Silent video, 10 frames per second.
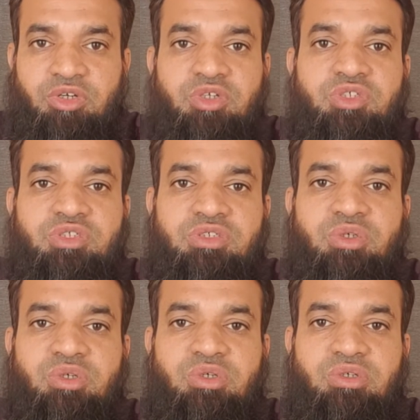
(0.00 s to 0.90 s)

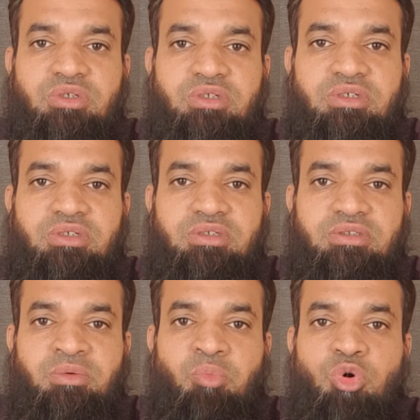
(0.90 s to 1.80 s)
So
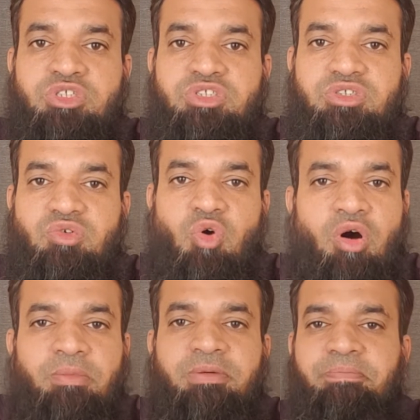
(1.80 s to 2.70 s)
the most
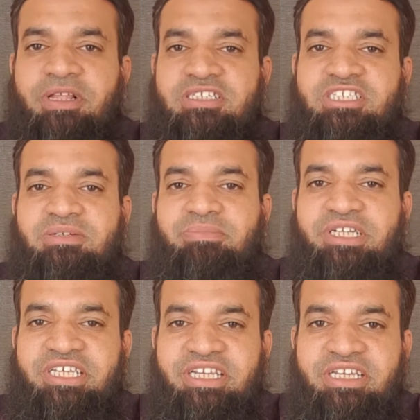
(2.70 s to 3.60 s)
common plastic
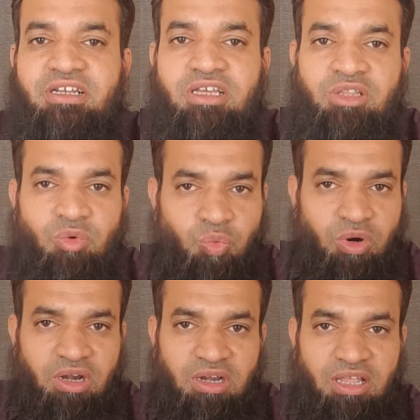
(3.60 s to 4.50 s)
material in the
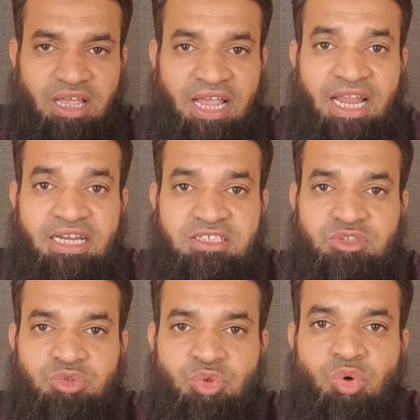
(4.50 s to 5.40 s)
world and is
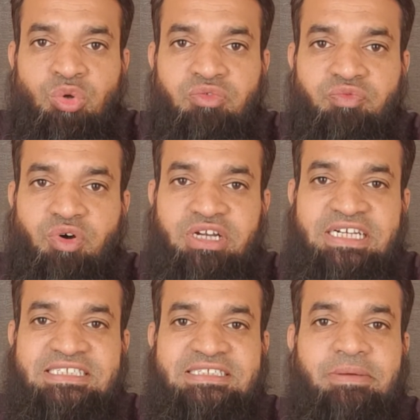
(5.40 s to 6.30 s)
known for
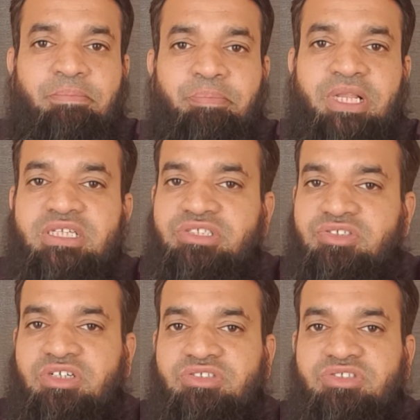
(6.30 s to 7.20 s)
its simple
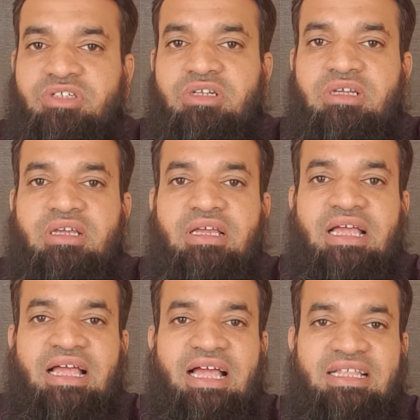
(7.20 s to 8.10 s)
structure,
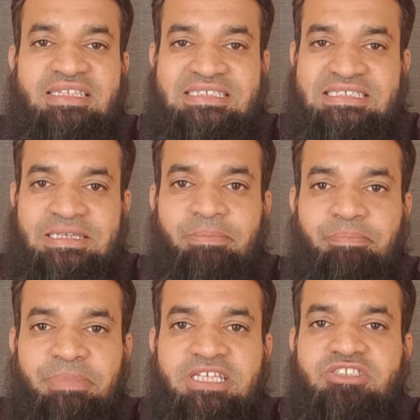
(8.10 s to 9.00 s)
the
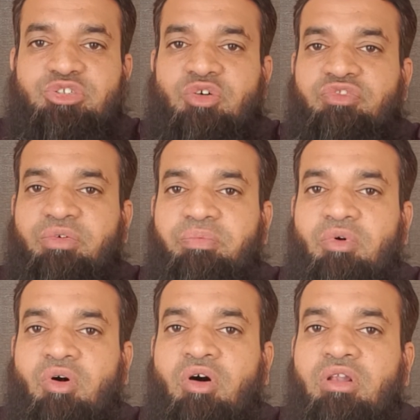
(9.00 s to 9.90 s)
simplest of the
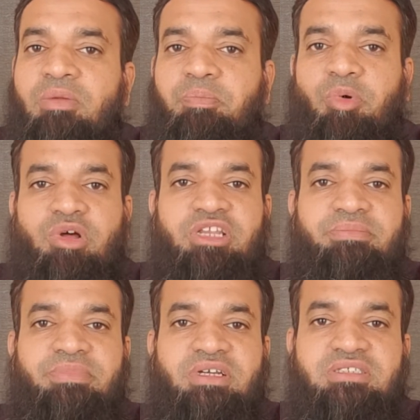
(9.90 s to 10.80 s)
all
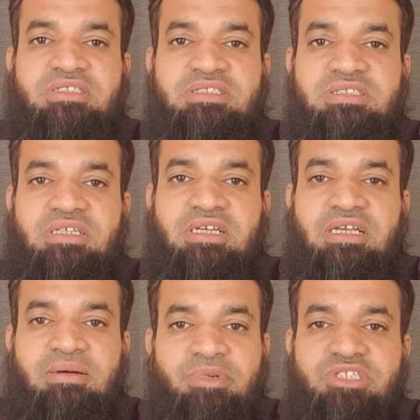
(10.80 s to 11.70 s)
polymers
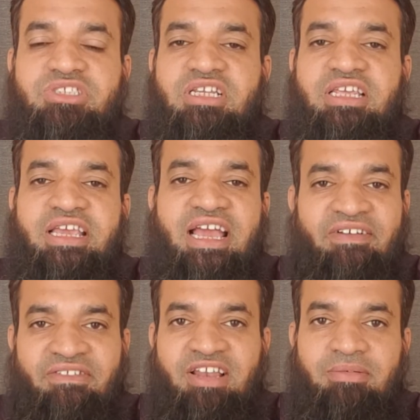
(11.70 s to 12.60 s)
commercially
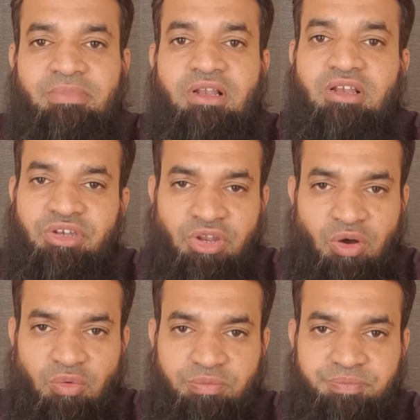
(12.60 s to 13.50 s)
available now.